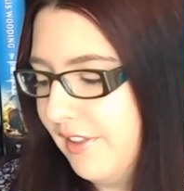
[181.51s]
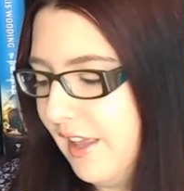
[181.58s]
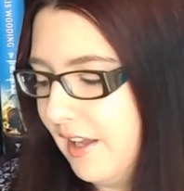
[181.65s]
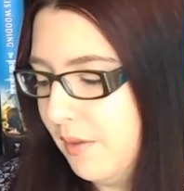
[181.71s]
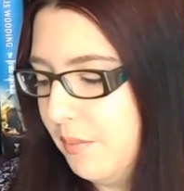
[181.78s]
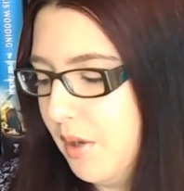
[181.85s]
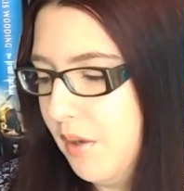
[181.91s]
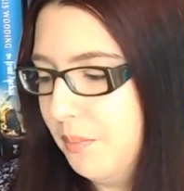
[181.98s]
the
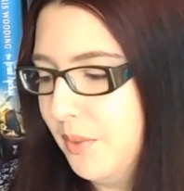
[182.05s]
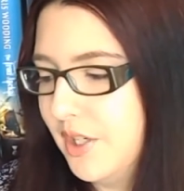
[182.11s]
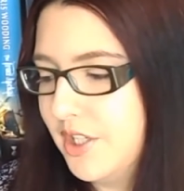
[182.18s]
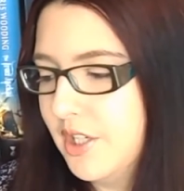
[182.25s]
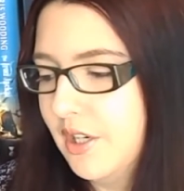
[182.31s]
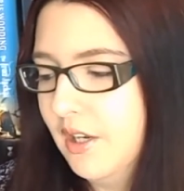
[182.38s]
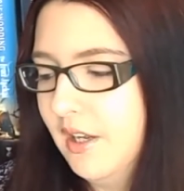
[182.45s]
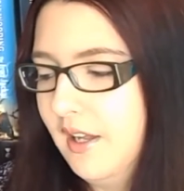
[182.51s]
second one,
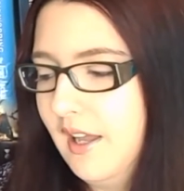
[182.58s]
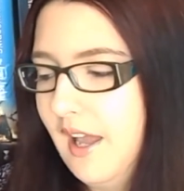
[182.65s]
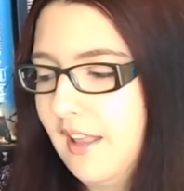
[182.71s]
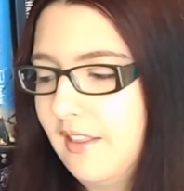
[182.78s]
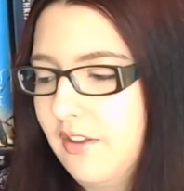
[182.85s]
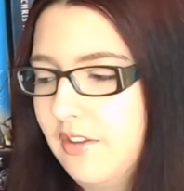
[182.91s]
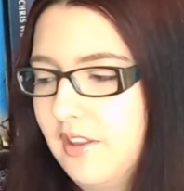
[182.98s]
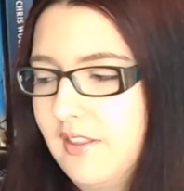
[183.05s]
which,
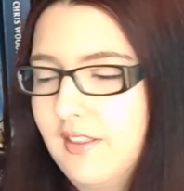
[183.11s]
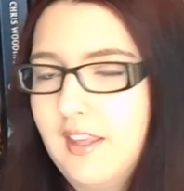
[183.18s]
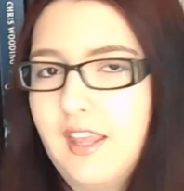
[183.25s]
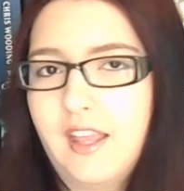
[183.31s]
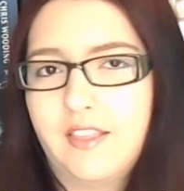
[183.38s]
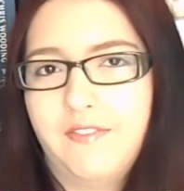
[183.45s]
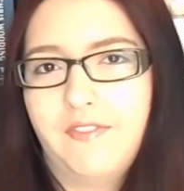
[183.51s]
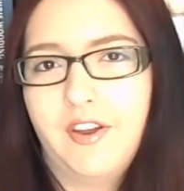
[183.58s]
as you can see,
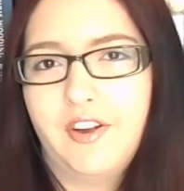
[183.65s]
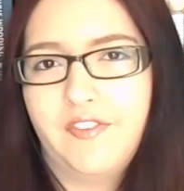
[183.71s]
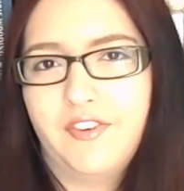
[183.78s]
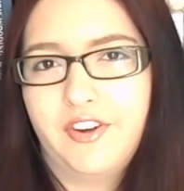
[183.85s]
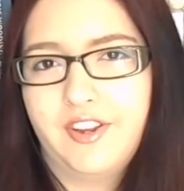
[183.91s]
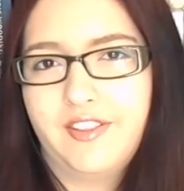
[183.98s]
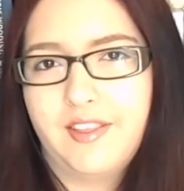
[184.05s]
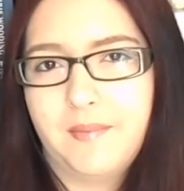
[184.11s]
has very,
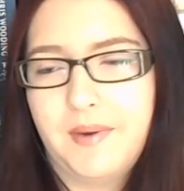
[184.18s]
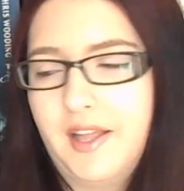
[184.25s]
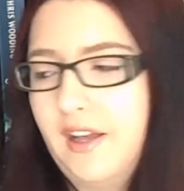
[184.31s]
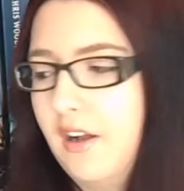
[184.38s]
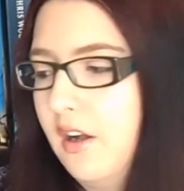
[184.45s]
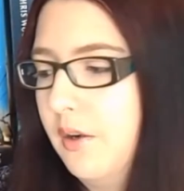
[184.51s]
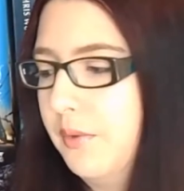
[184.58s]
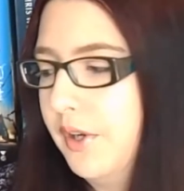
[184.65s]
very similar
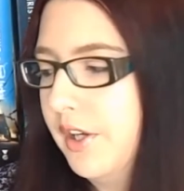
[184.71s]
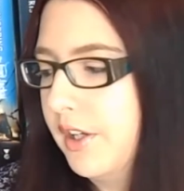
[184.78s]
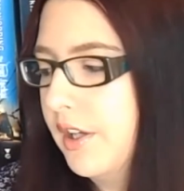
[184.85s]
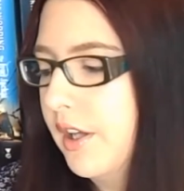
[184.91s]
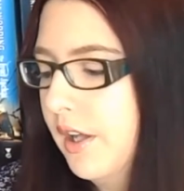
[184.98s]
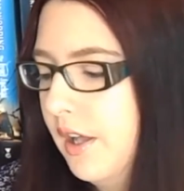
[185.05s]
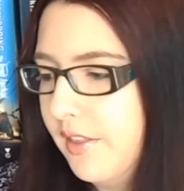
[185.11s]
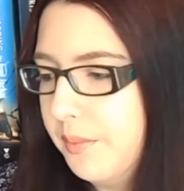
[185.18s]

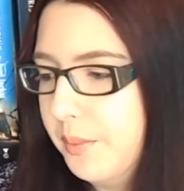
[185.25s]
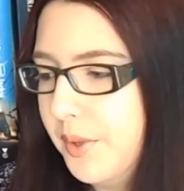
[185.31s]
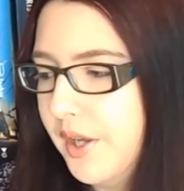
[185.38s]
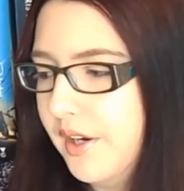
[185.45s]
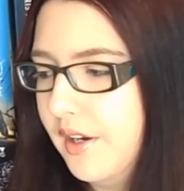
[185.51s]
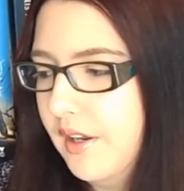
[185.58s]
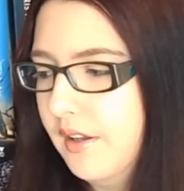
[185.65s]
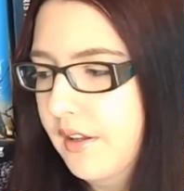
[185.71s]
artwork. This
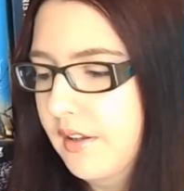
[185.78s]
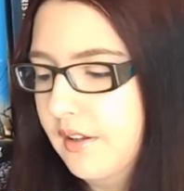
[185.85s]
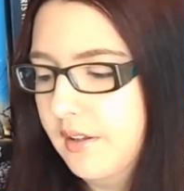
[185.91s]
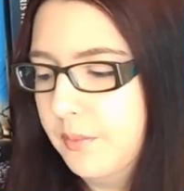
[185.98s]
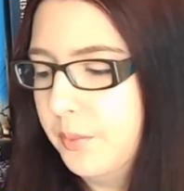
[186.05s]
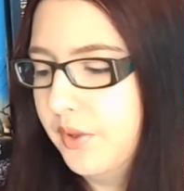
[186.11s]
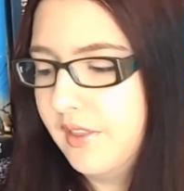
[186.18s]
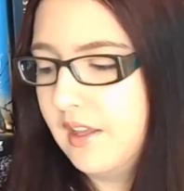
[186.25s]
one
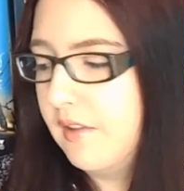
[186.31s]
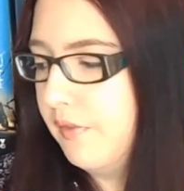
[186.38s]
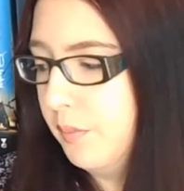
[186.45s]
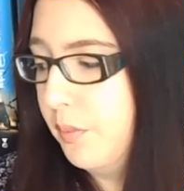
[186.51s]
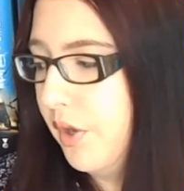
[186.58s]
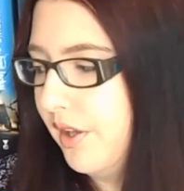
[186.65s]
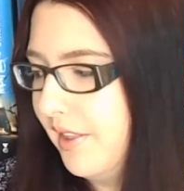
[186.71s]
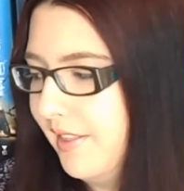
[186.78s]
was
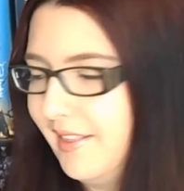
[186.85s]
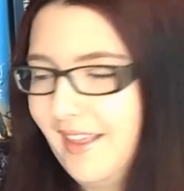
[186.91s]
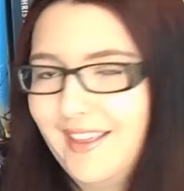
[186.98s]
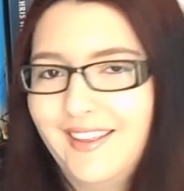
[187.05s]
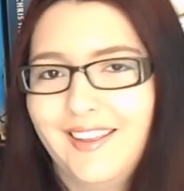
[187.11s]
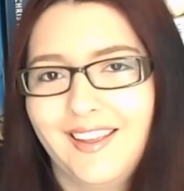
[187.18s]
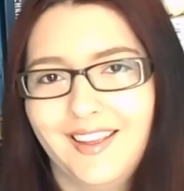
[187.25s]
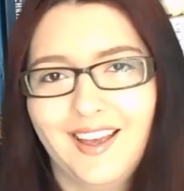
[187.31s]
even worse.
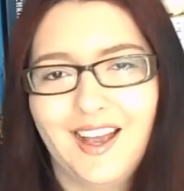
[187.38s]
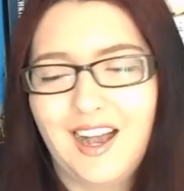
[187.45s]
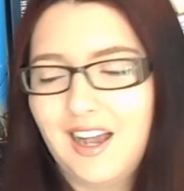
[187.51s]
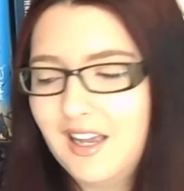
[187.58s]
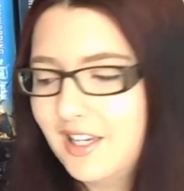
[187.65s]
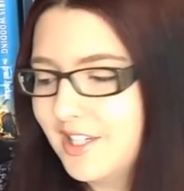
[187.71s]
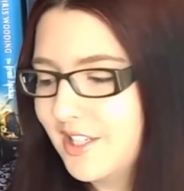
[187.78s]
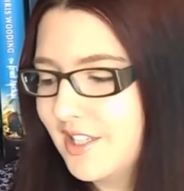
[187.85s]
I